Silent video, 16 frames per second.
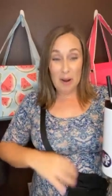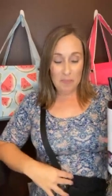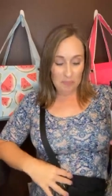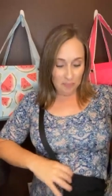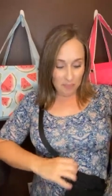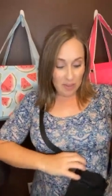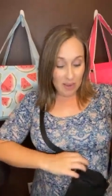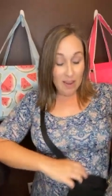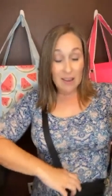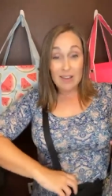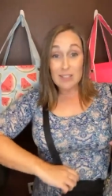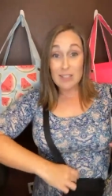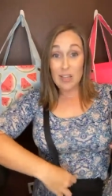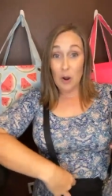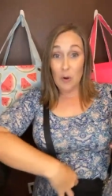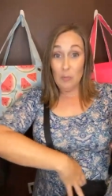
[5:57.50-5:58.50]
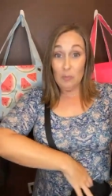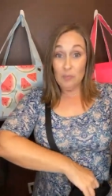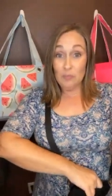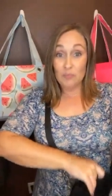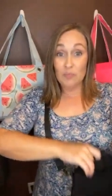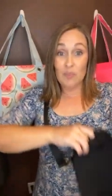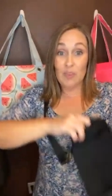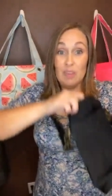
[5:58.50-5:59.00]
anyway, so
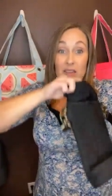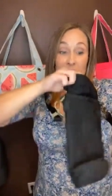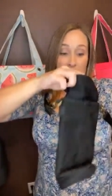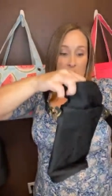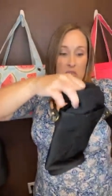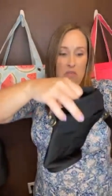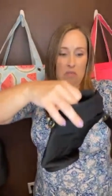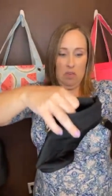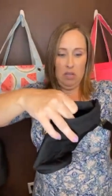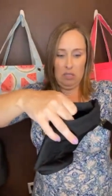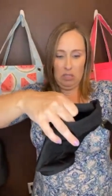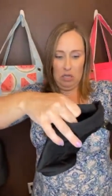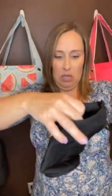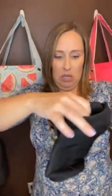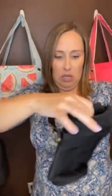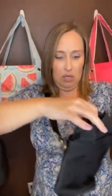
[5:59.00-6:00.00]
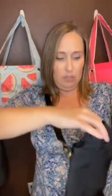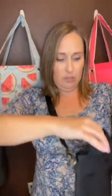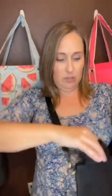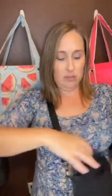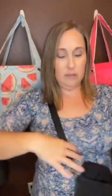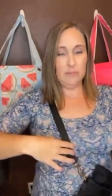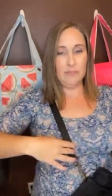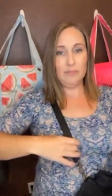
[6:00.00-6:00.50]
this
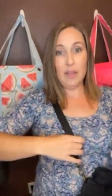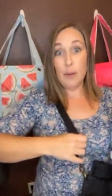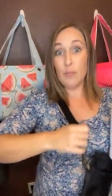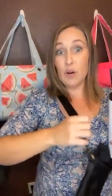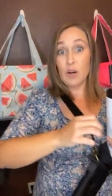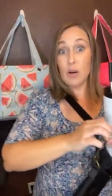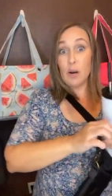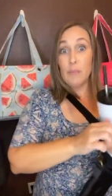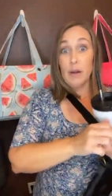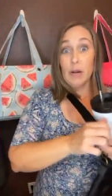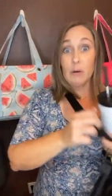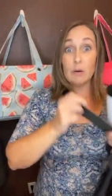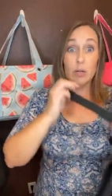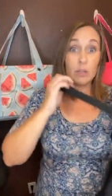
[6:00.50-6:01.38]
is, I put it on